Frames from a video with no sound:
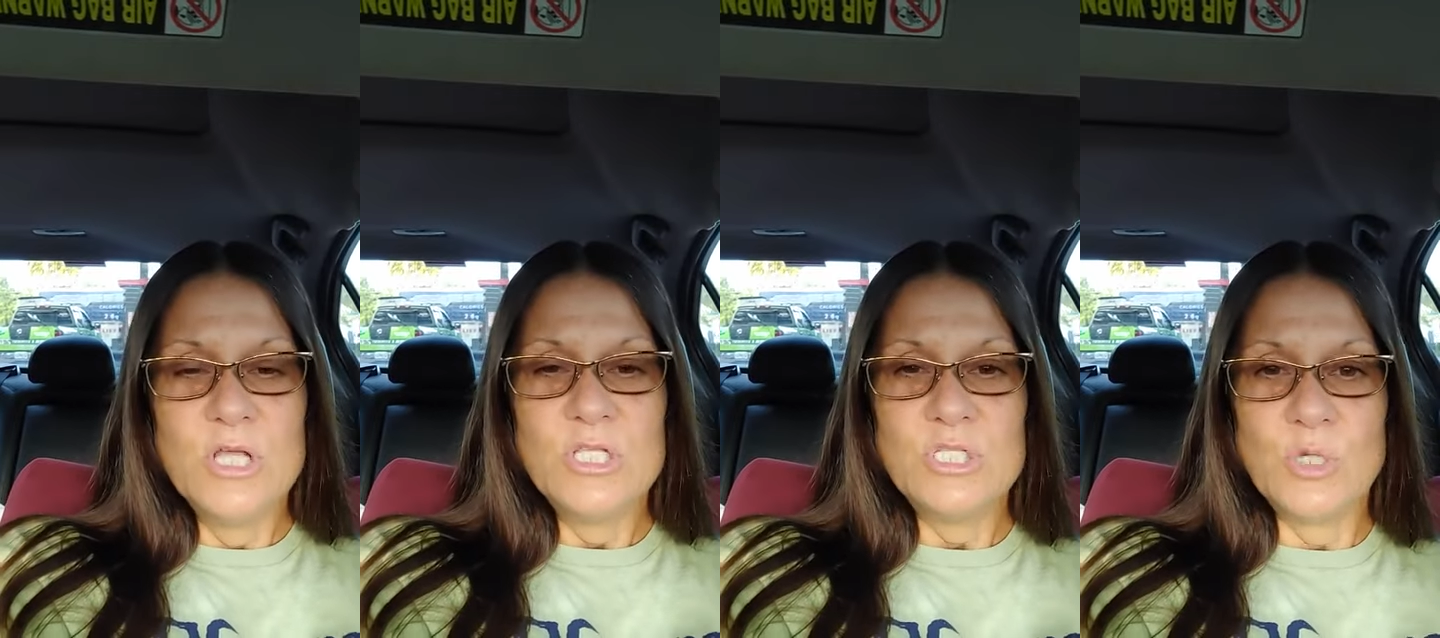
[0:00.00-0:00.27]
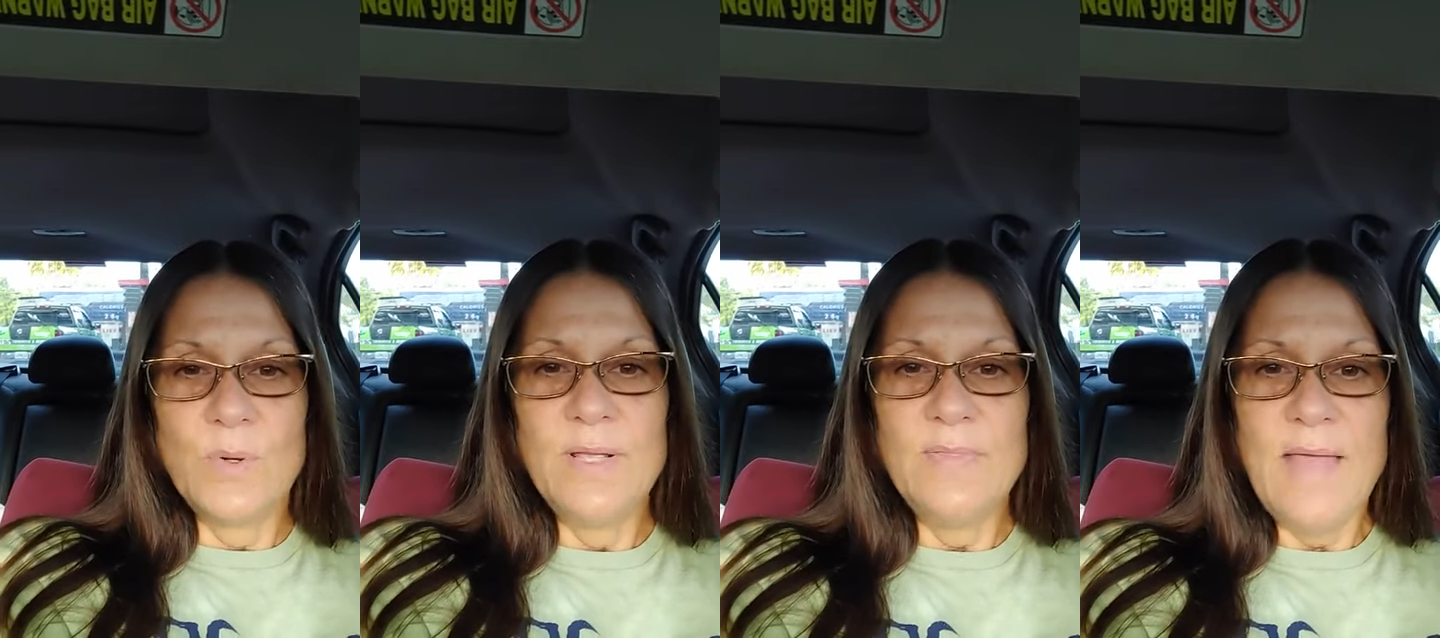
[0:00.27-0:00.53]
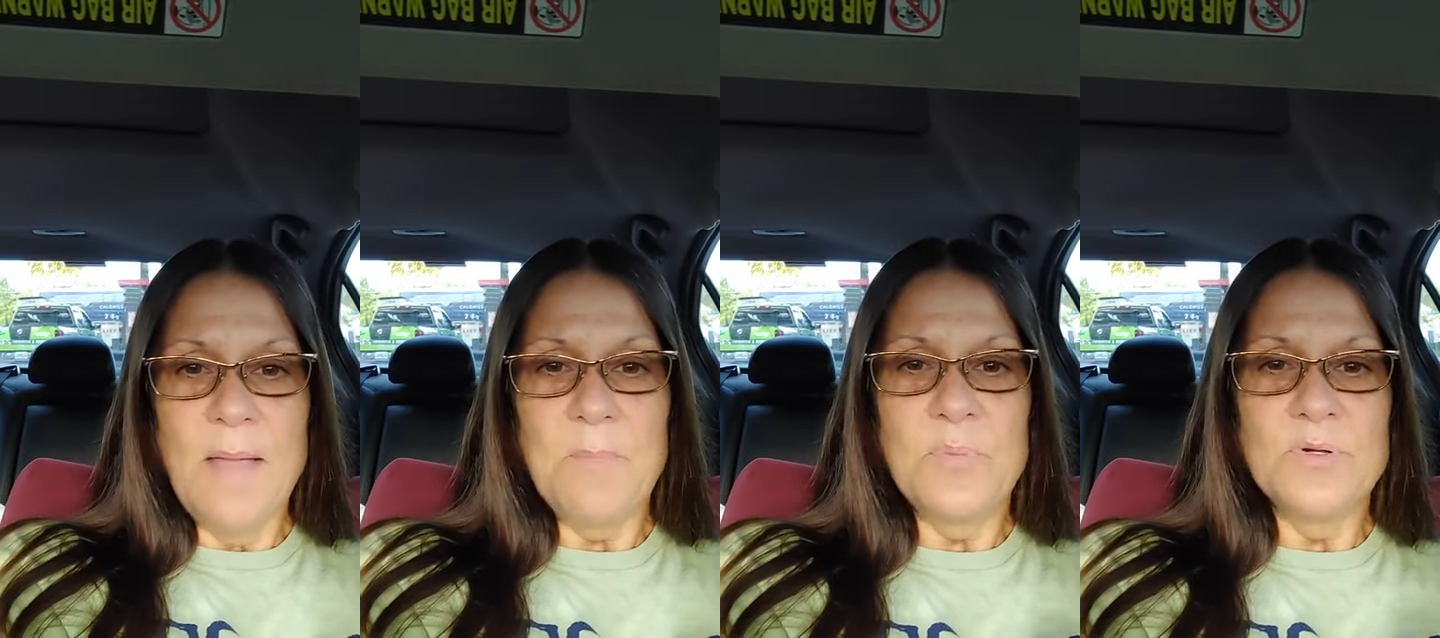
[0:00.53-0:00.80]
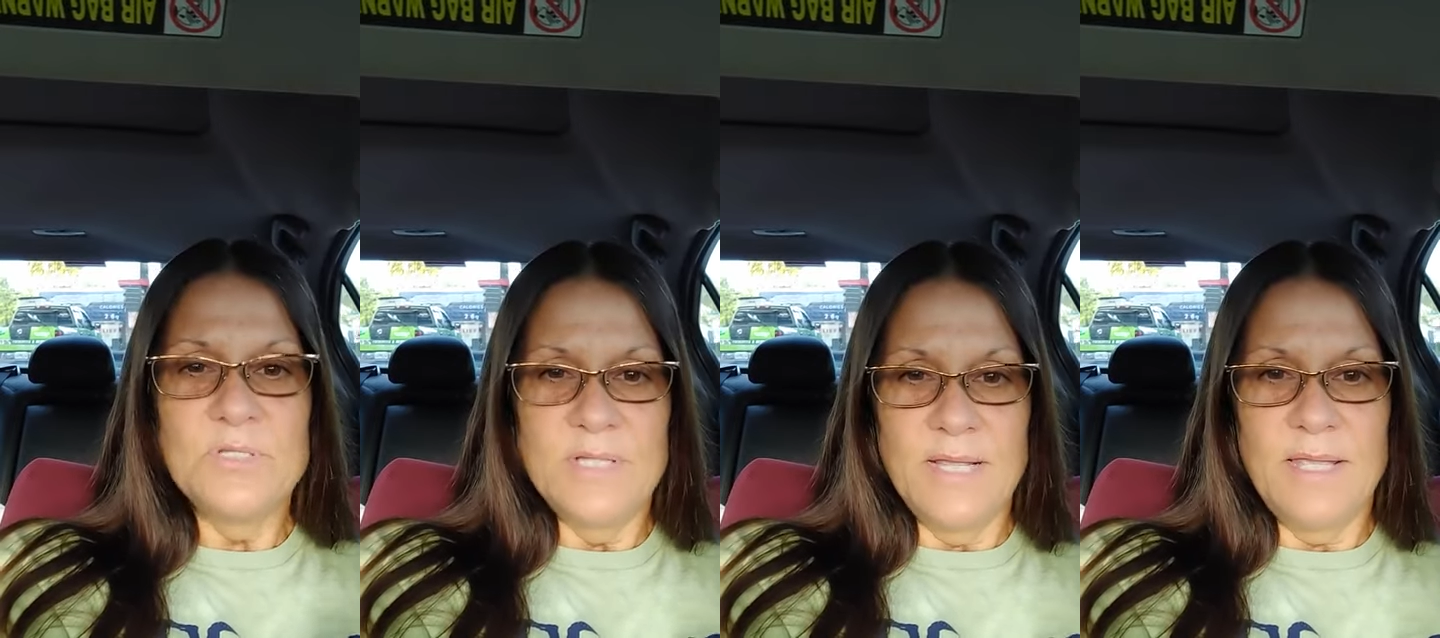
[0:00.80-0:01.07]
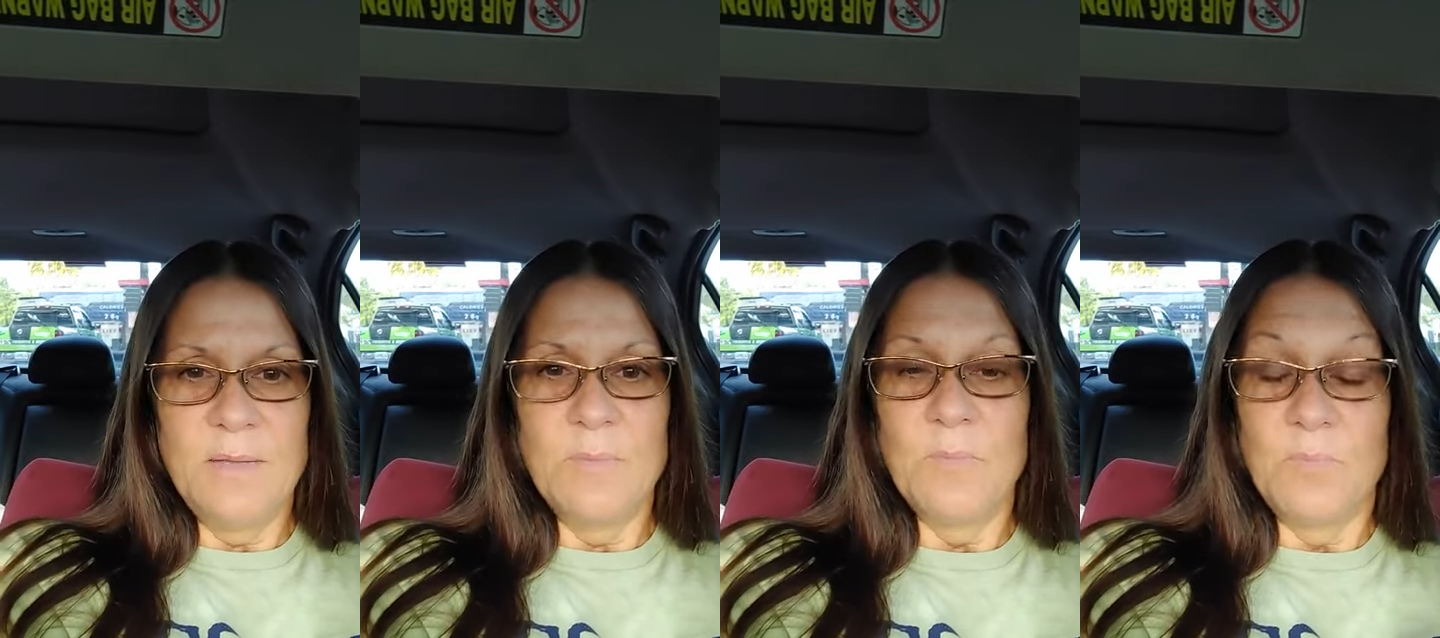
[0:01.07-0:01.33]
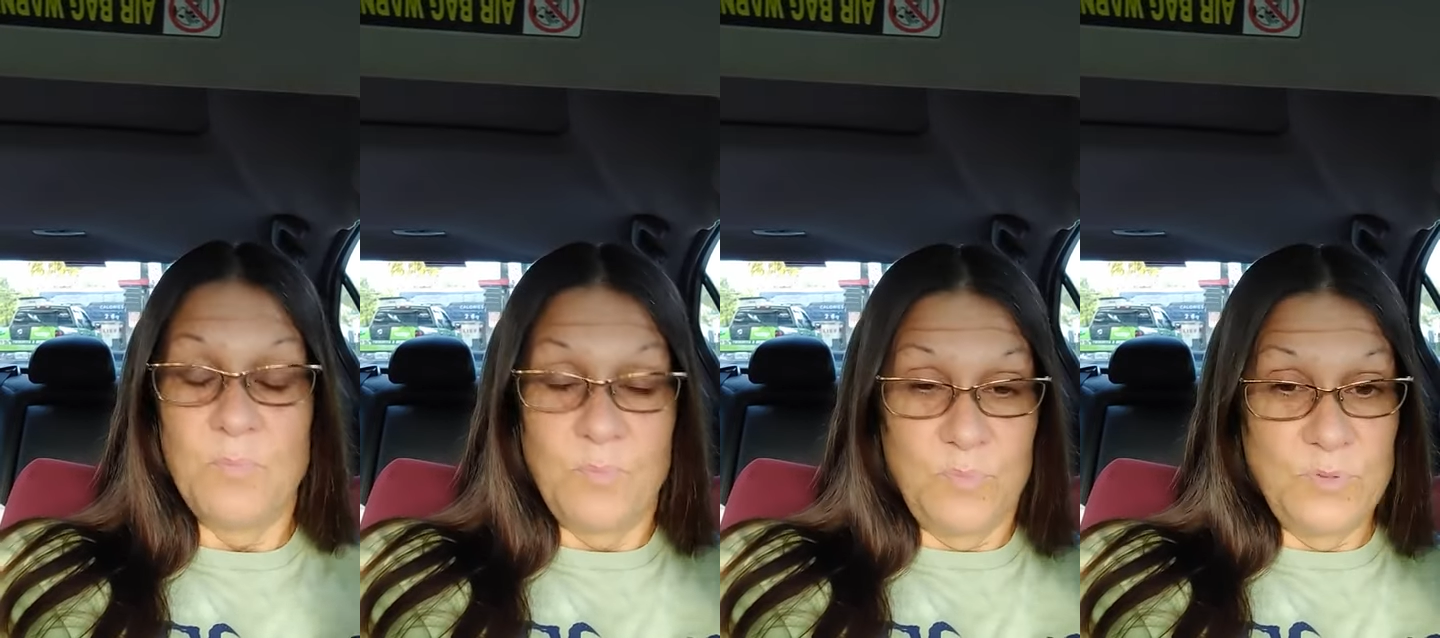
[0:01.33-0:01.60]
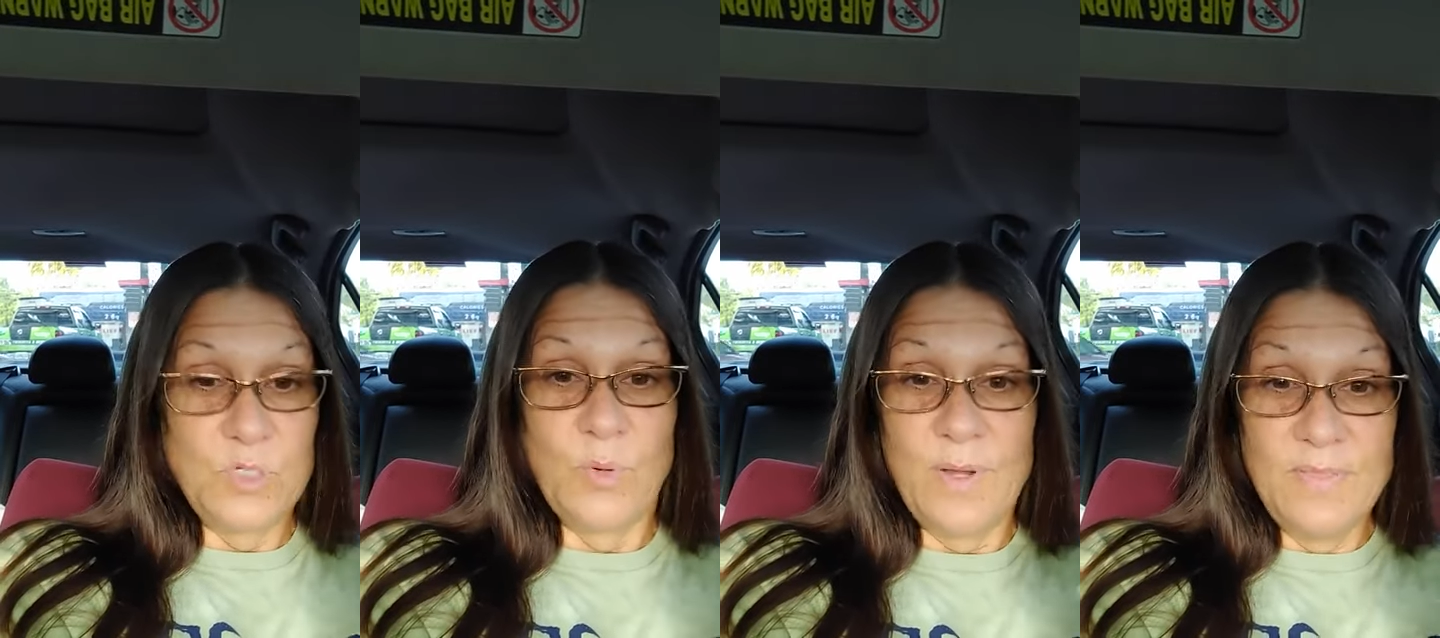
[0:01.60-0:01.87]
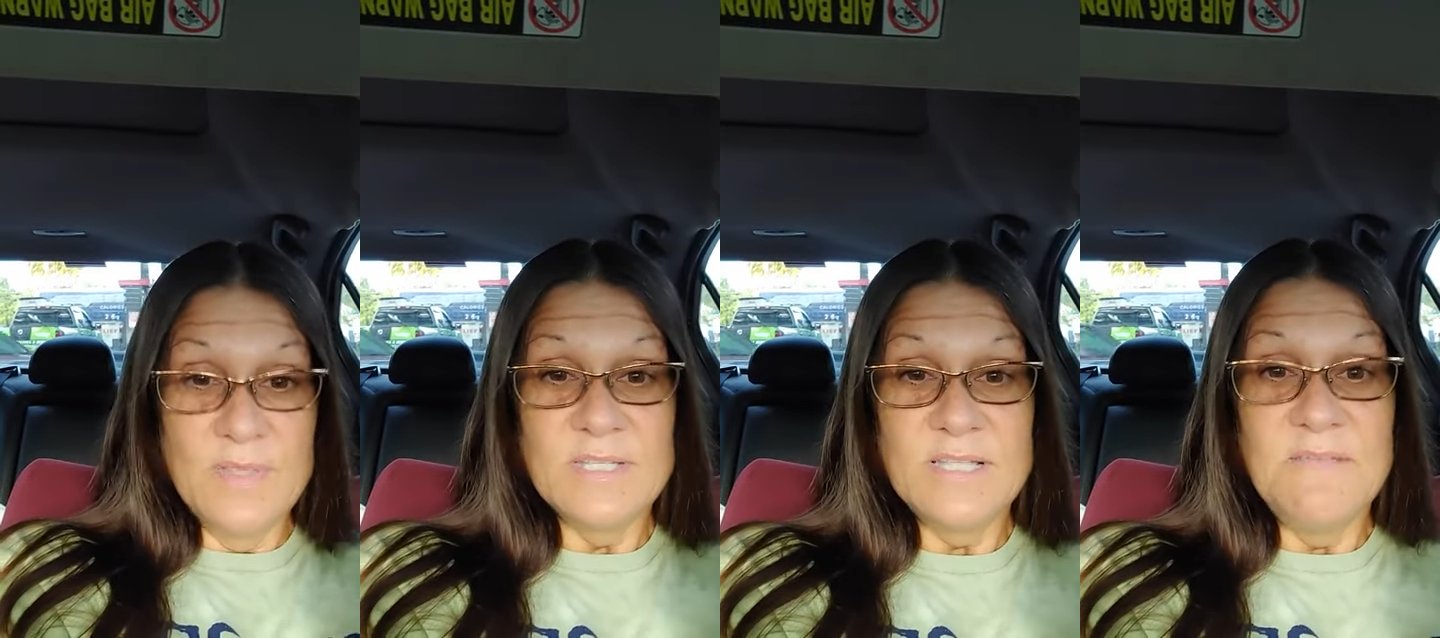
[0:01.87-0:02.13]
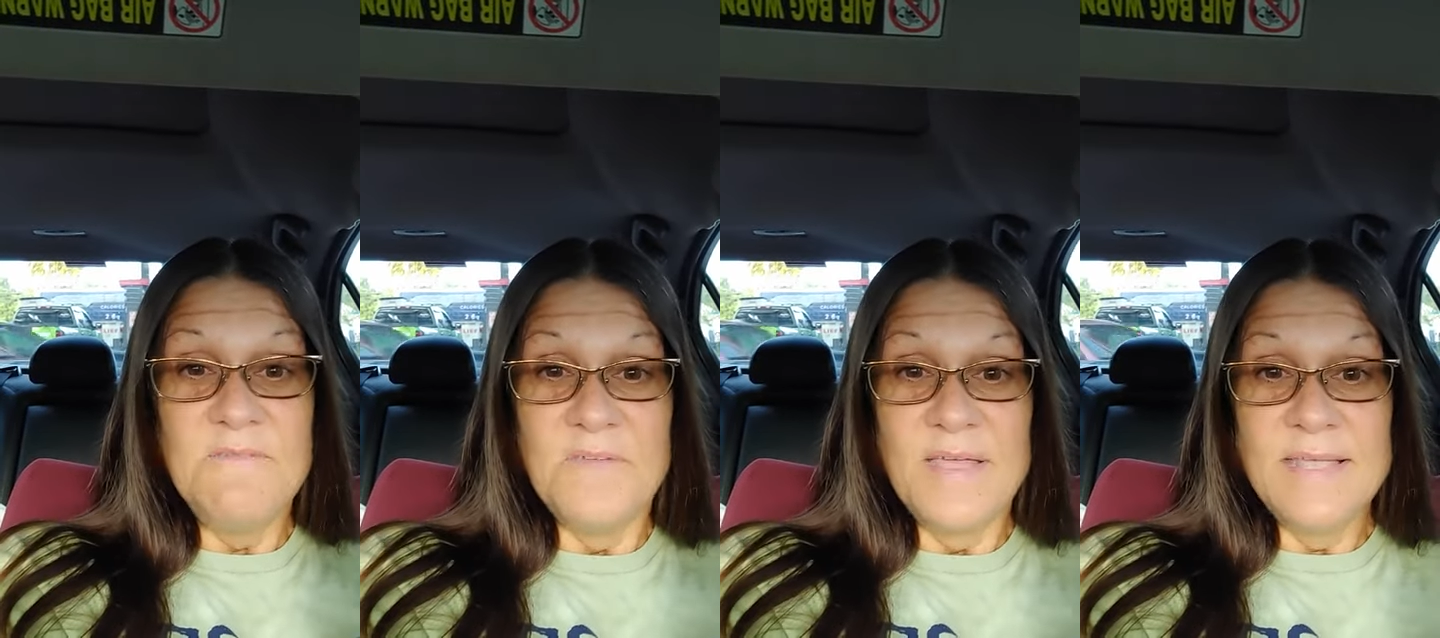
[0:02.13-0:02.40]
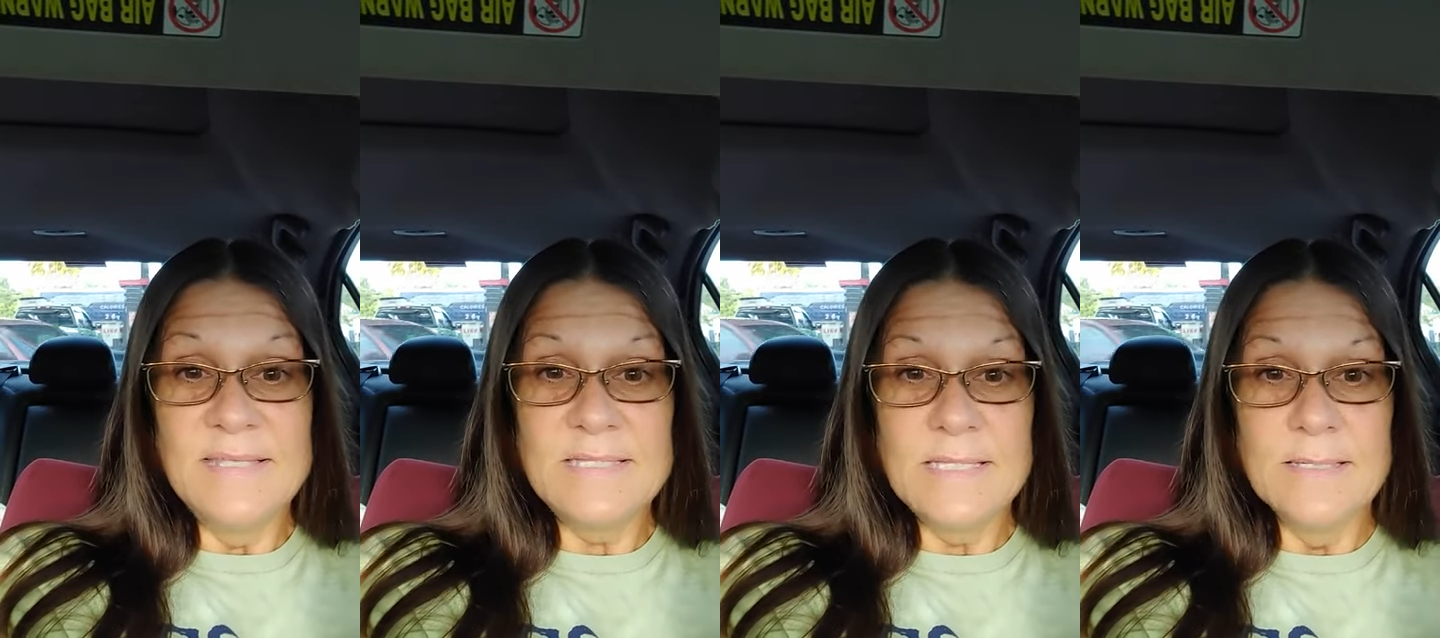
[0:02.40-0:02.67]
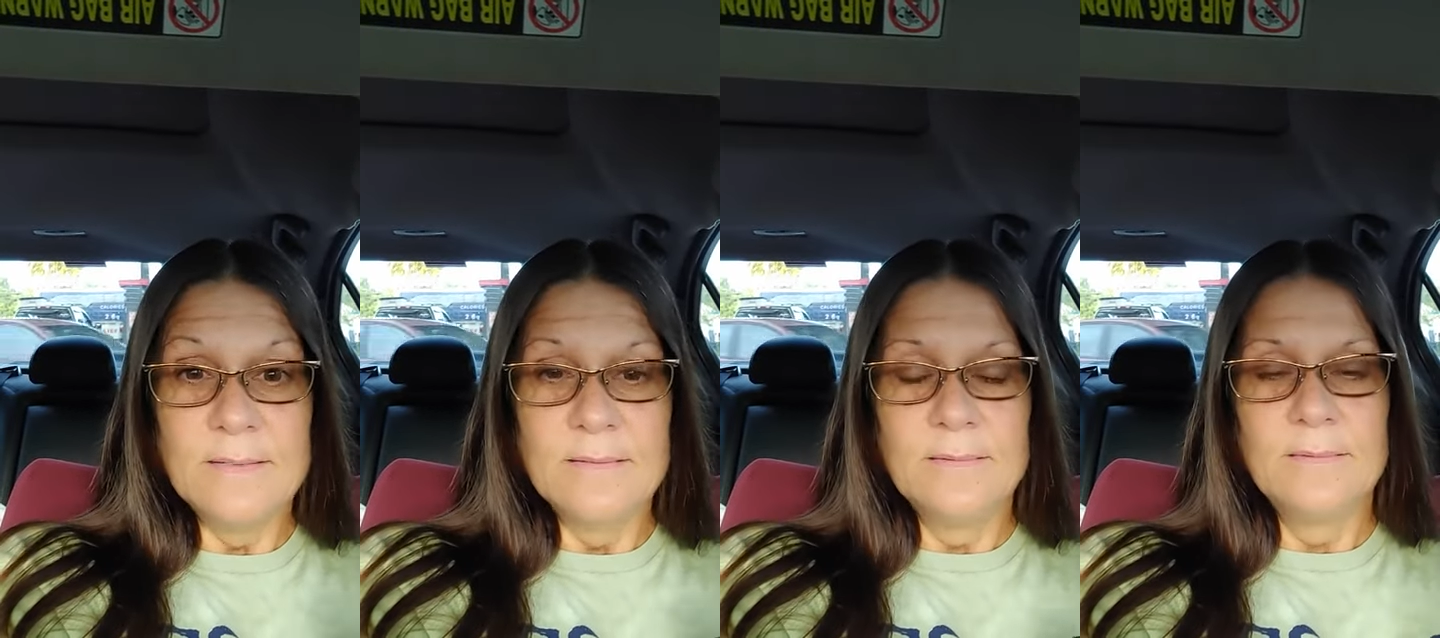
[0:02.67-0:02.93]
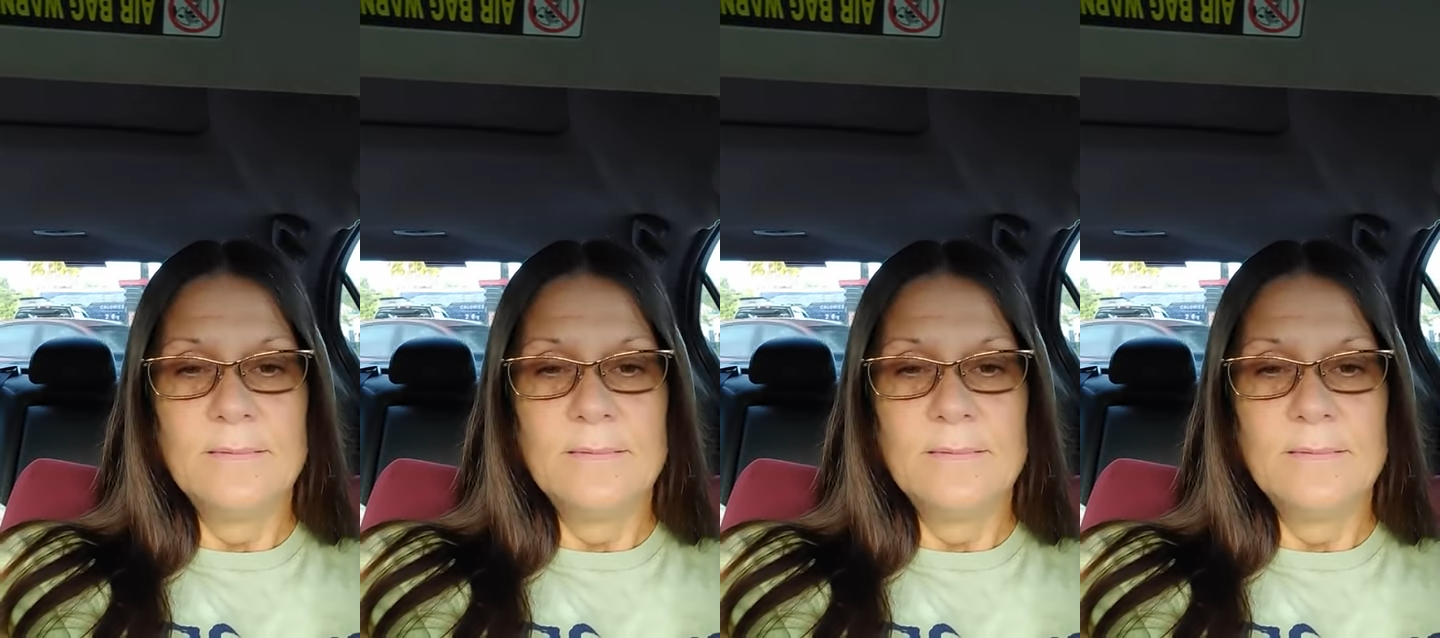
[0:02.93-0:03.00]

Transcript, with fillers: during that particular during this event